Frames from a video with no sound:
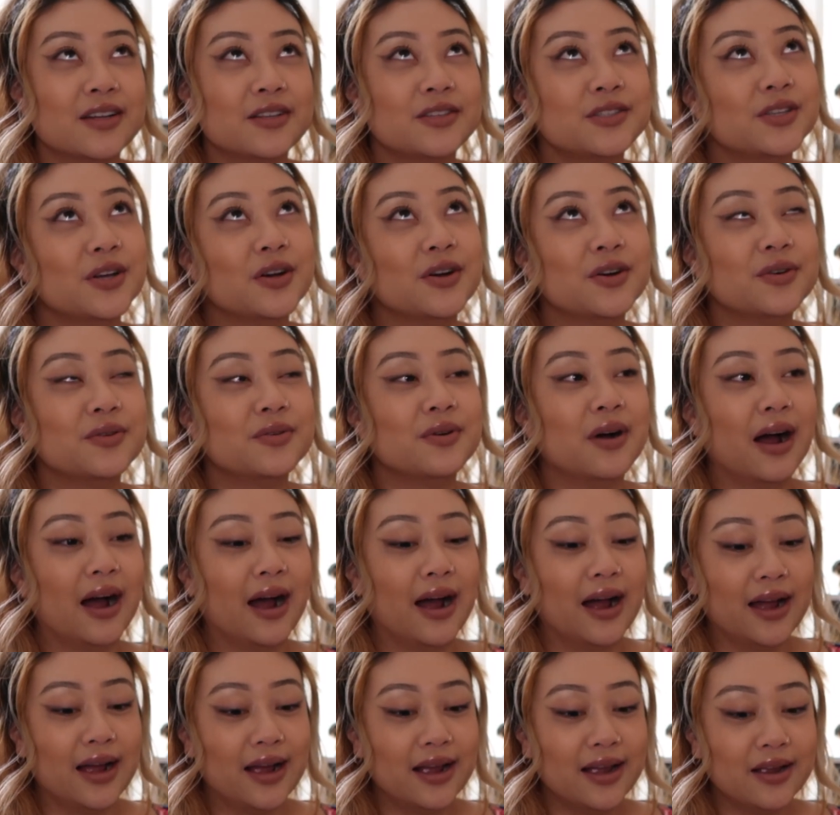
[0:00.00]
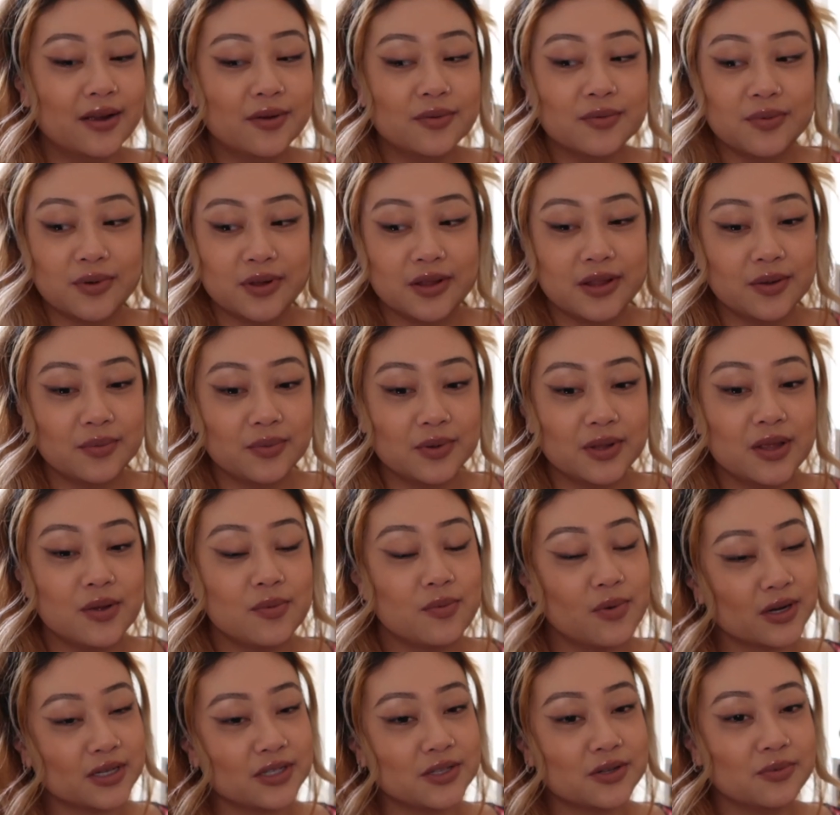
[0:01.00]
So I really really
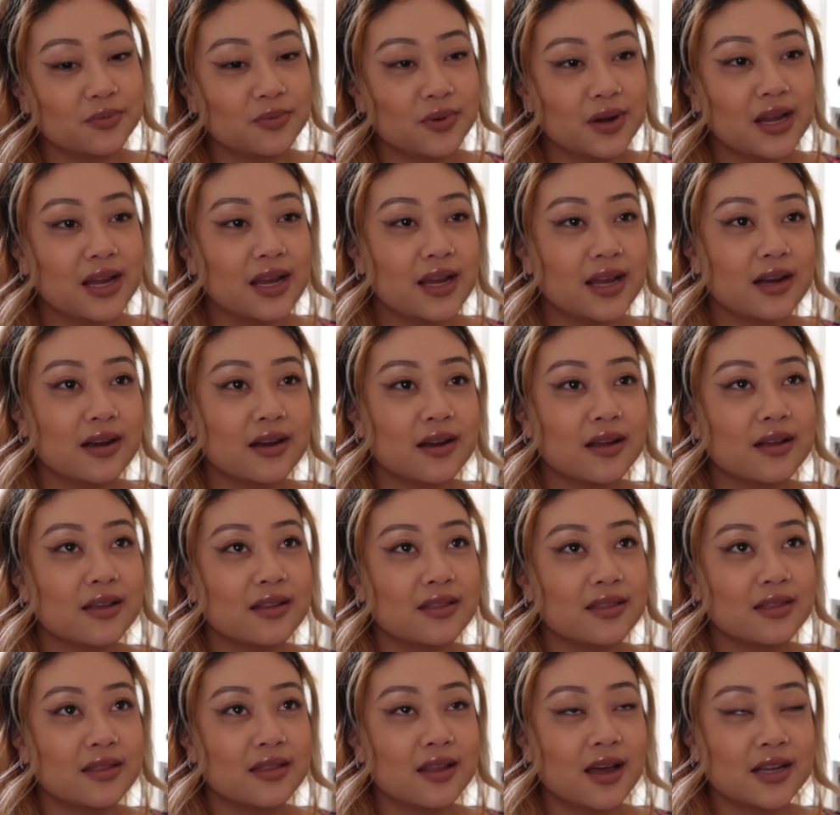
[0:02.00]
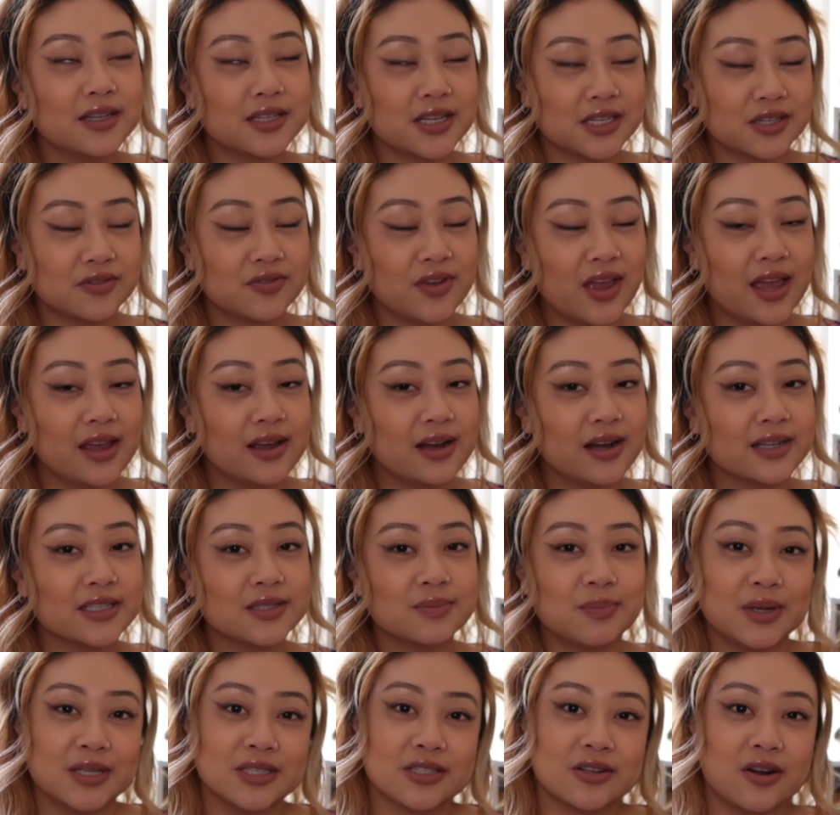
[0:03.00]
want to read A Touch of
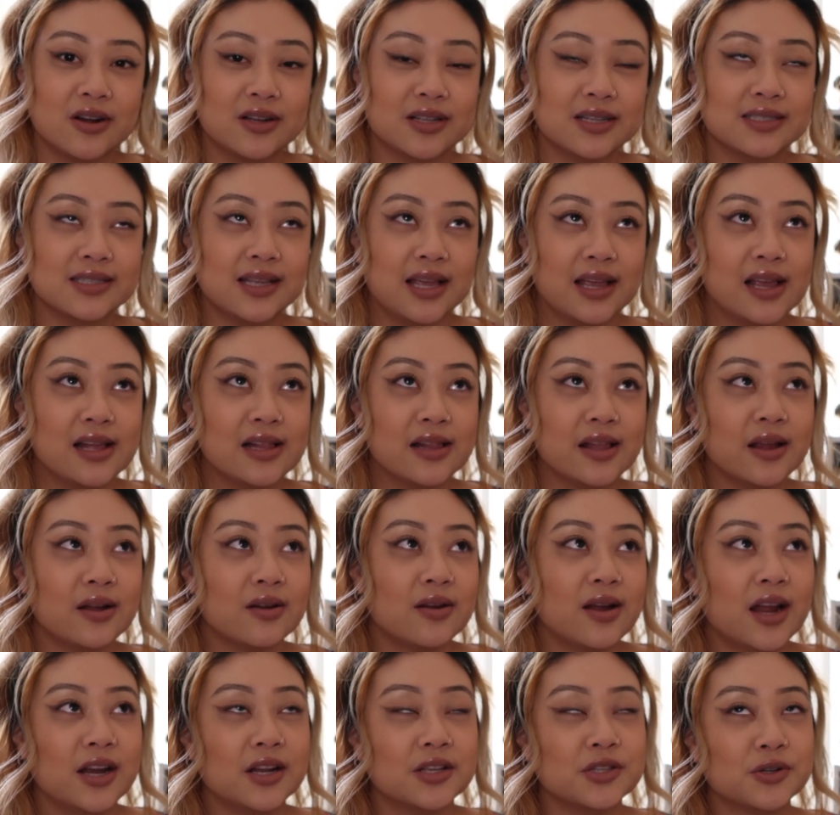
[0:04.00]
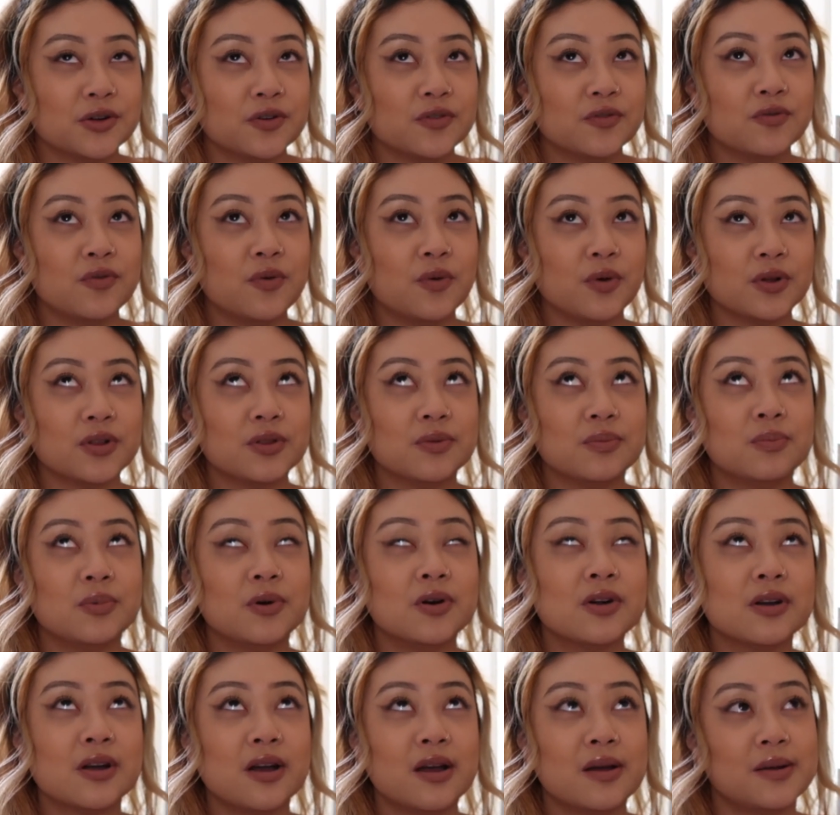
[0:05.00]
Chaos by Scarlett Saint Clair, and it's her fourth
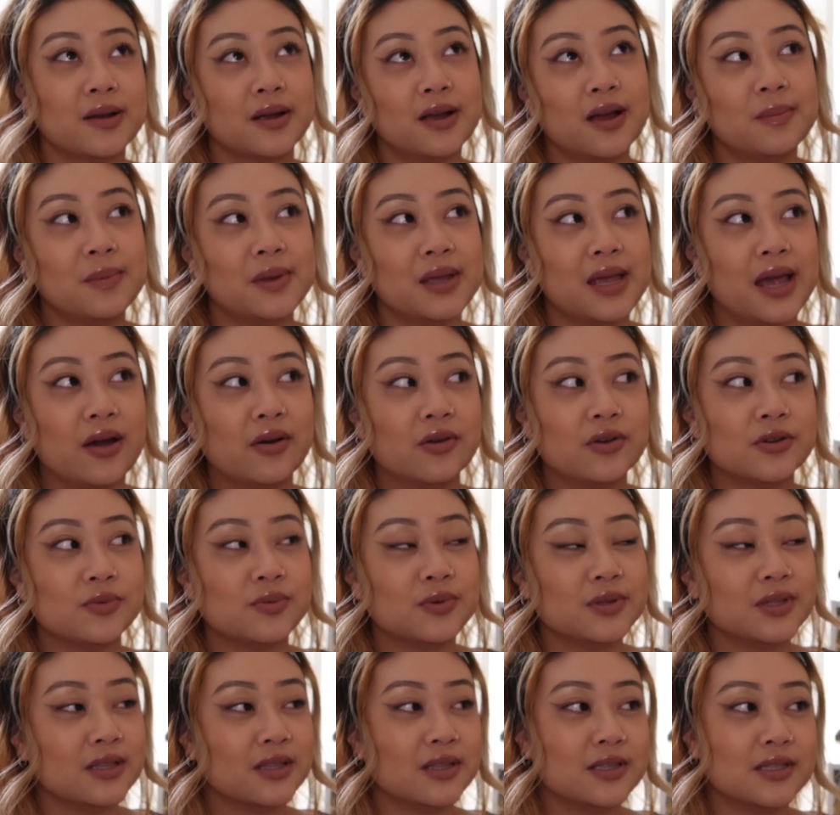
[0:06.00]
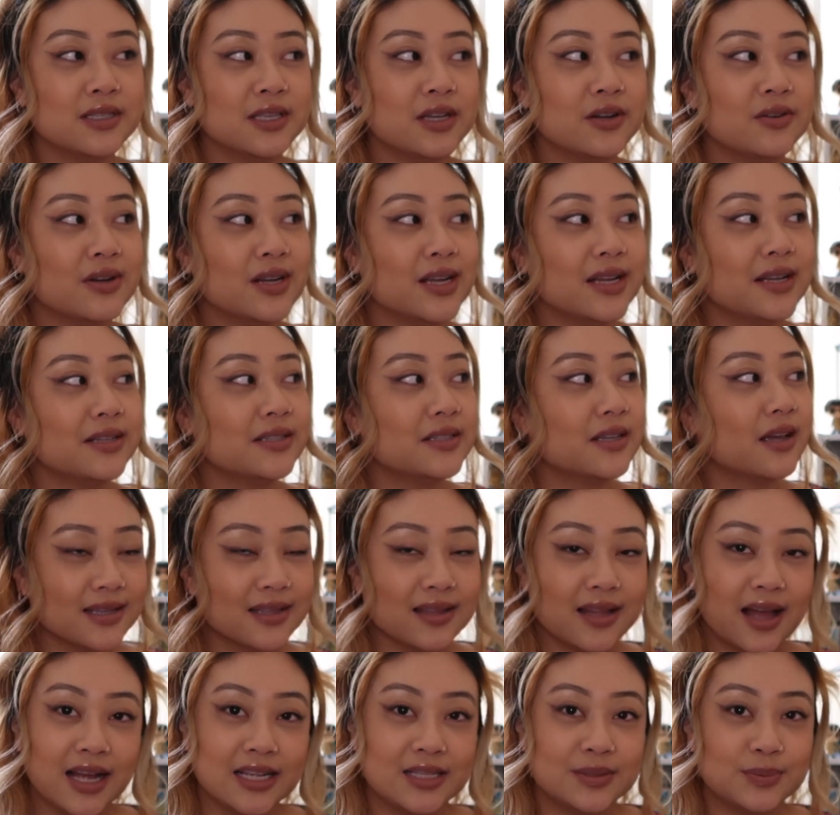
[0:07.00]
book coming out within the series. The
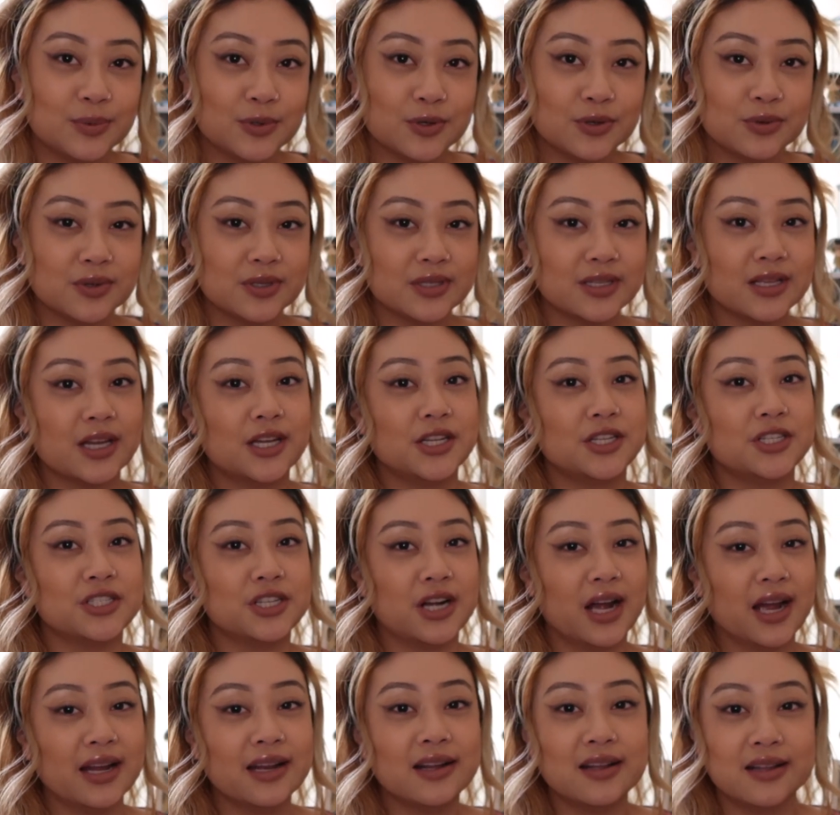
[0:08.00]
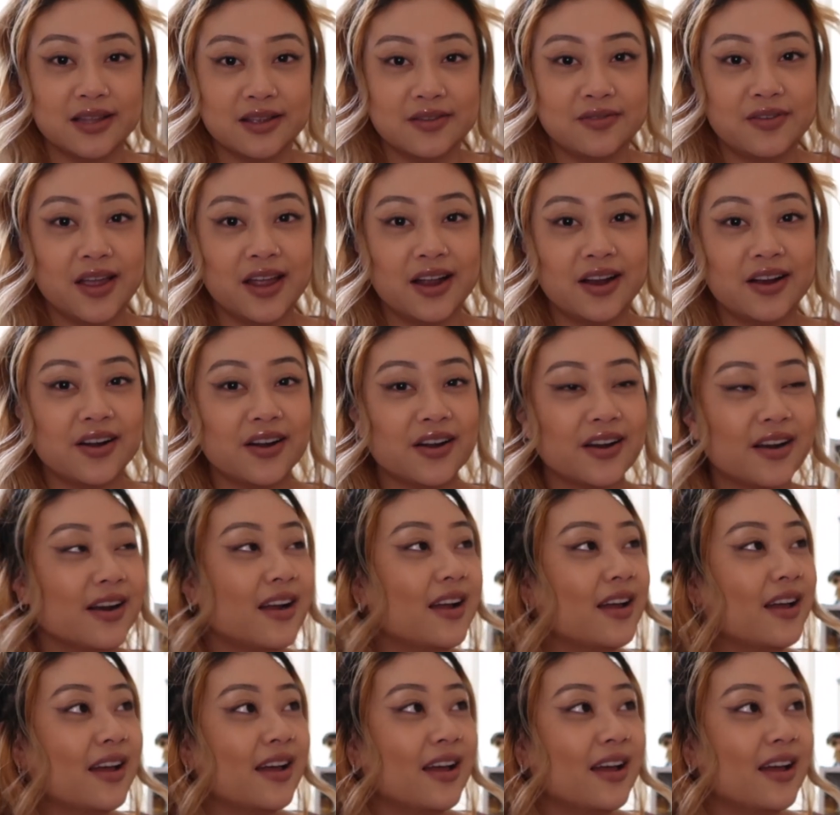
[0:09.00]
last book was a giant cliffhanger,